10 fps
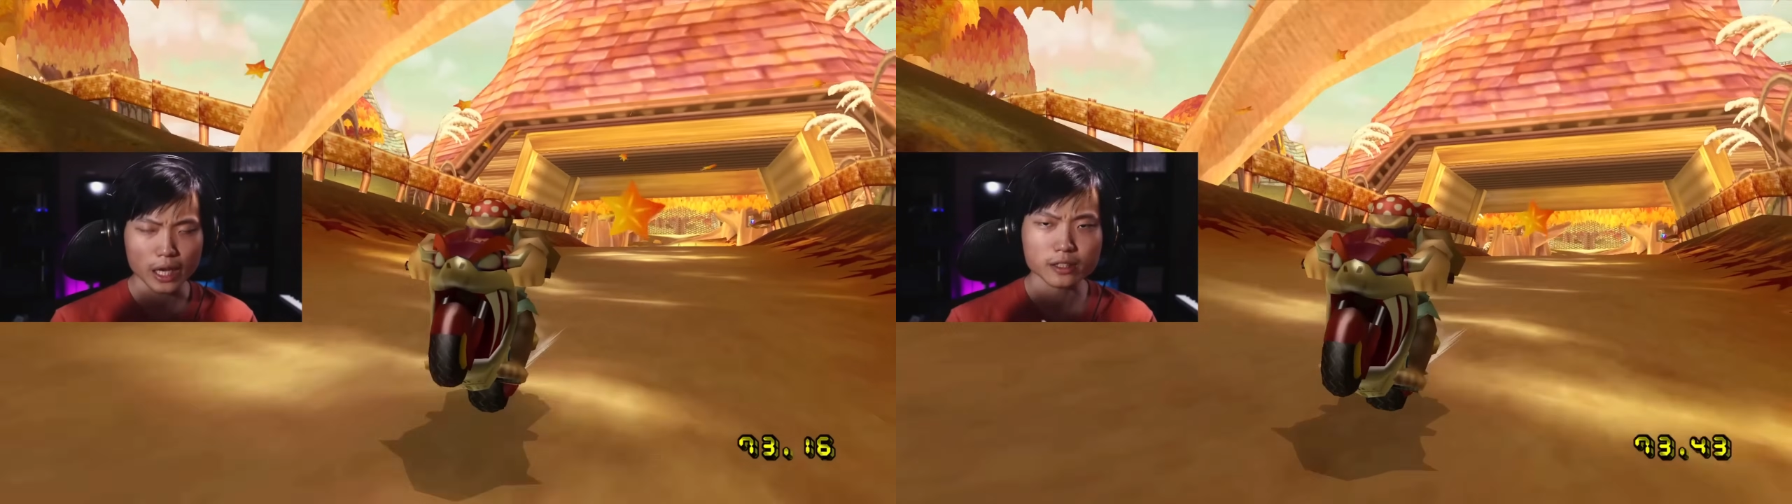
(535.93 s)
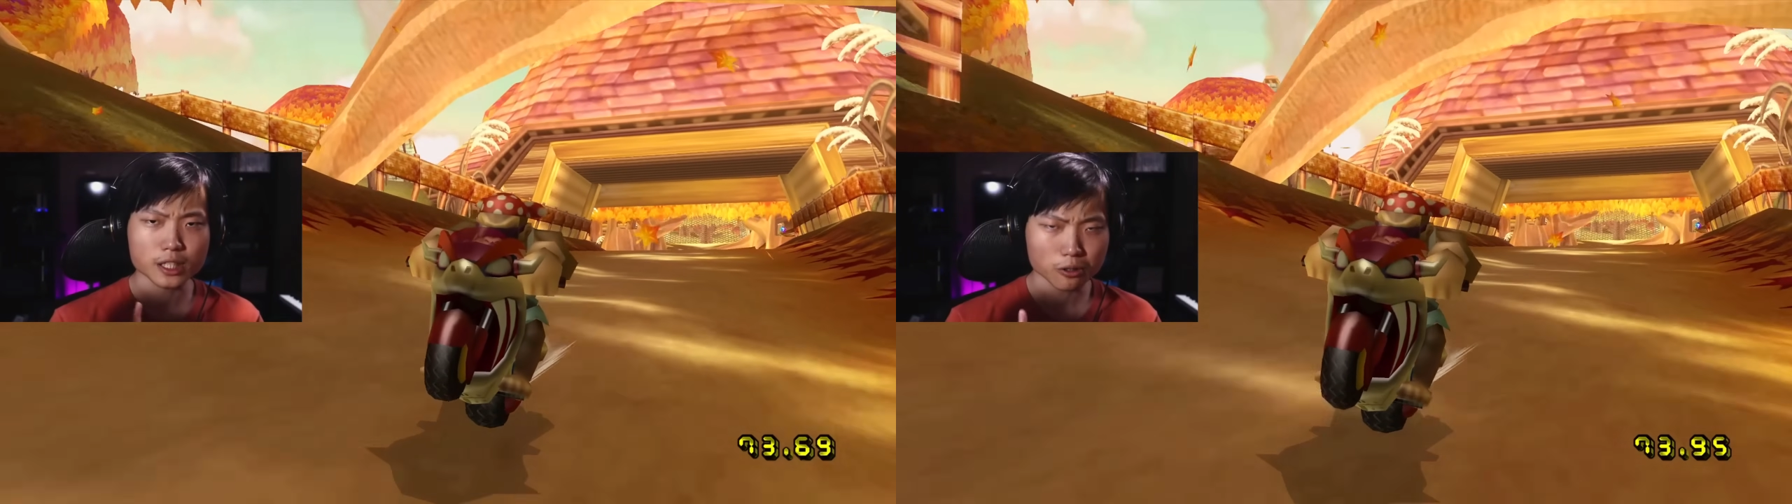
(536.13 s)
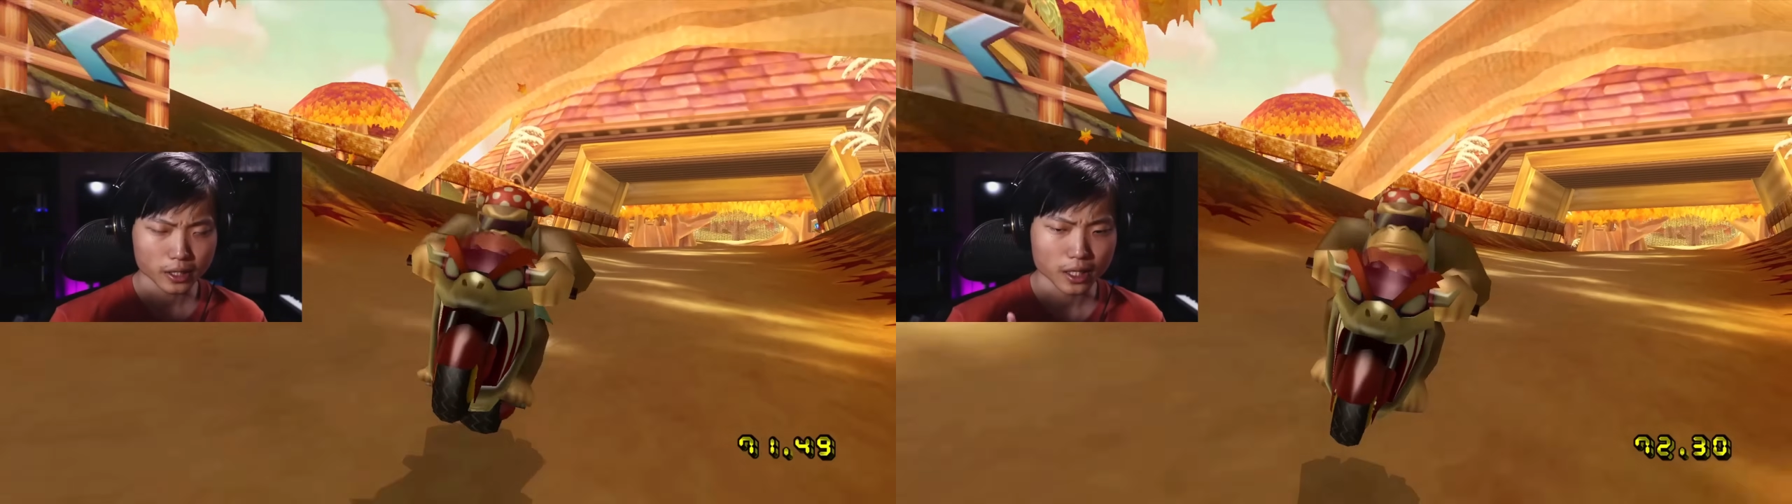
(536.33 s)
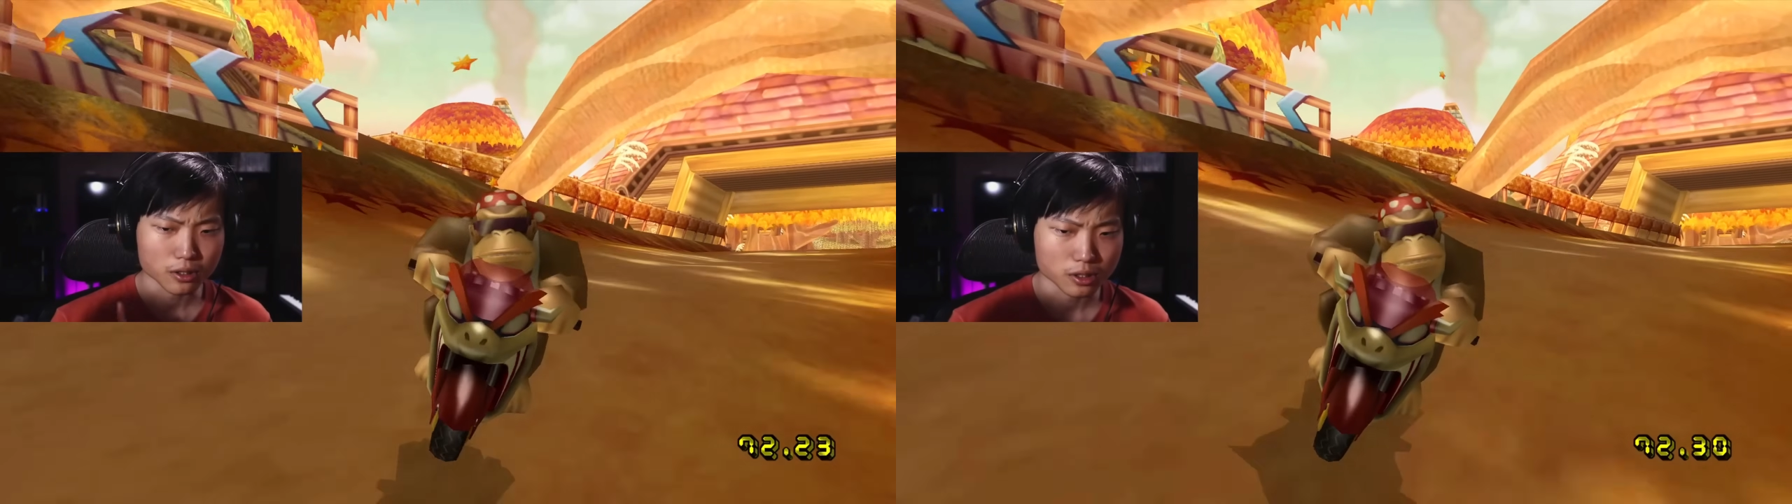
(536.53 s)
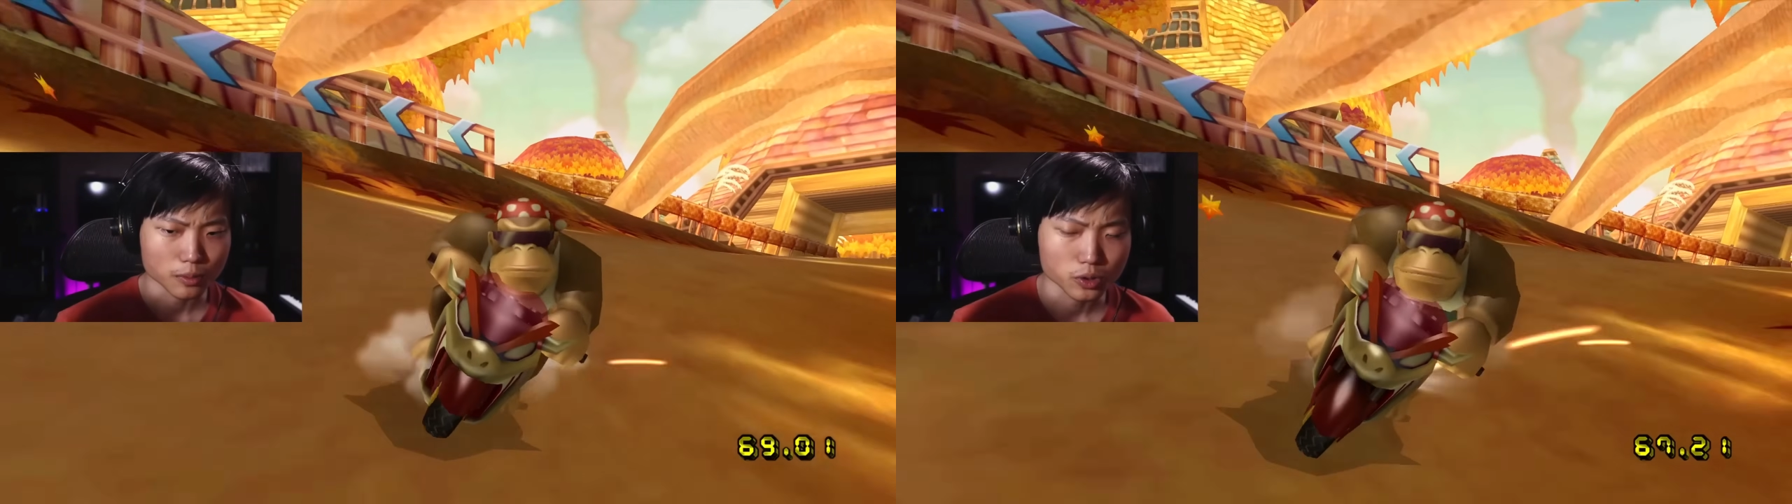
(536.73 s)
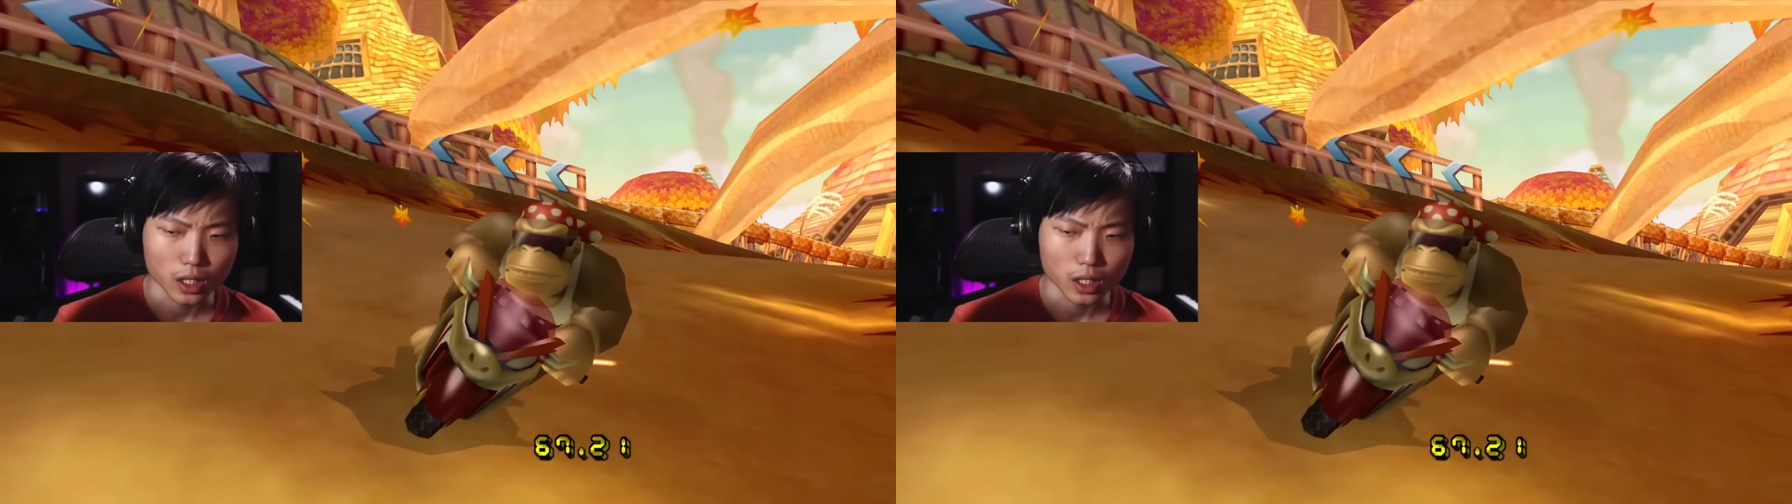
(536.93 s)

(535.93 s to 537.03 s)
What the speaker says: single nano is the most